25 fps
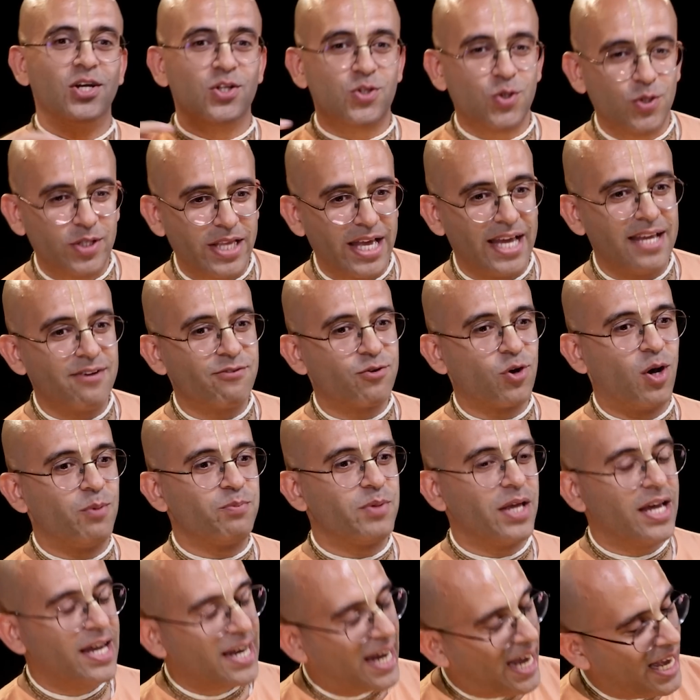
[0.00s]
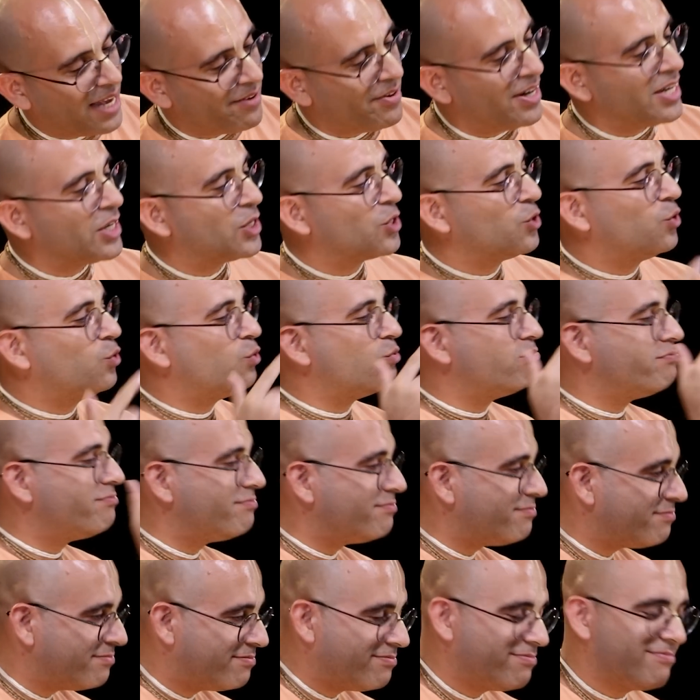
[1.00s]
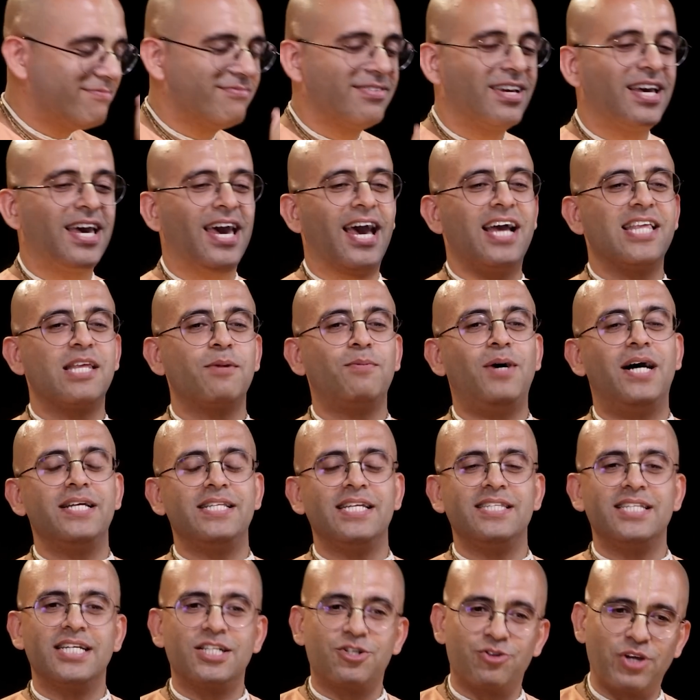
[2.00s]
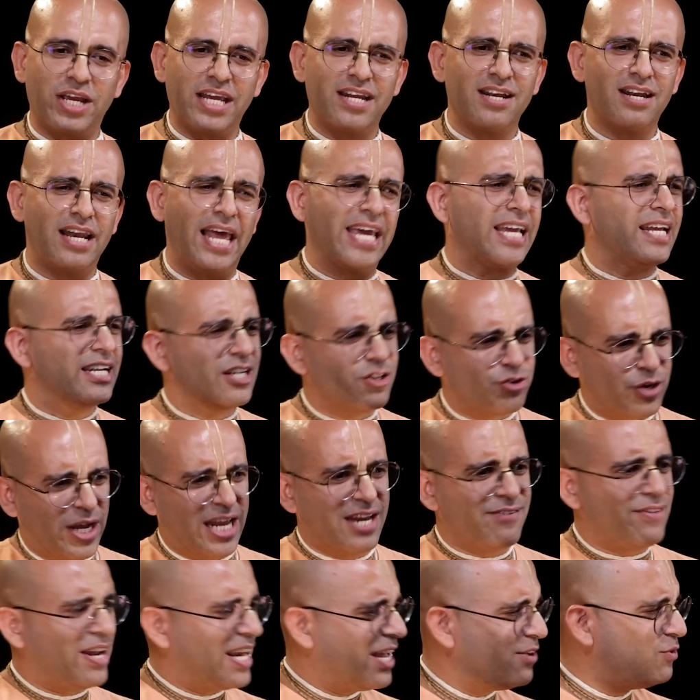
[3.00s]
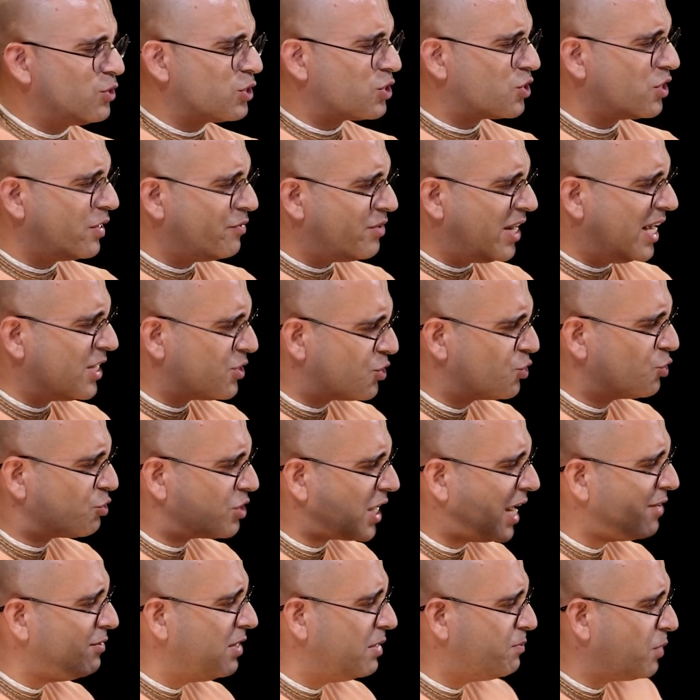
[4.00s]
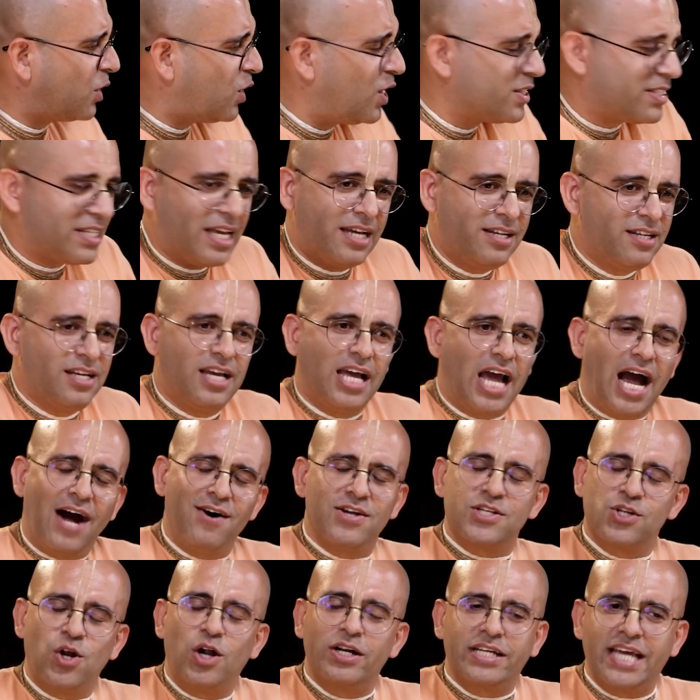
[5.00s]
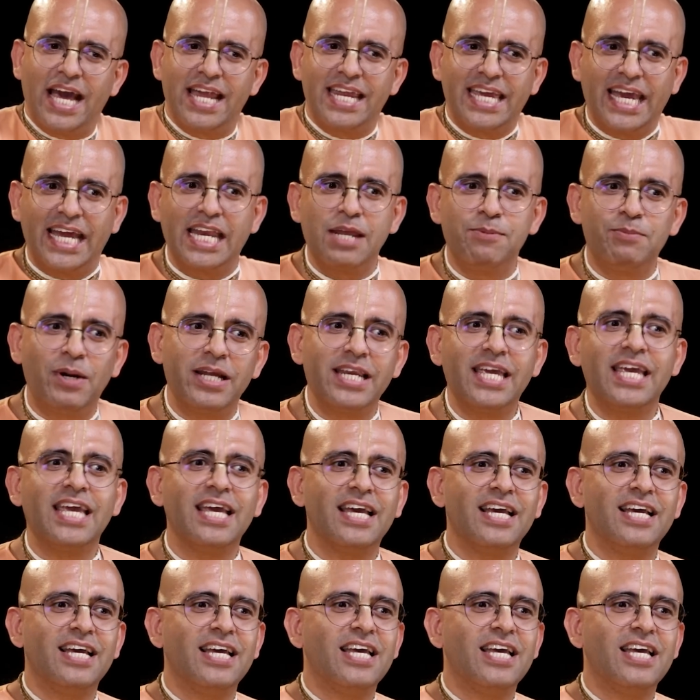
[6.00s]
So then from there, I went to Hyderabad in the train. Like in train, when I used to travel, because I was not carrying any money.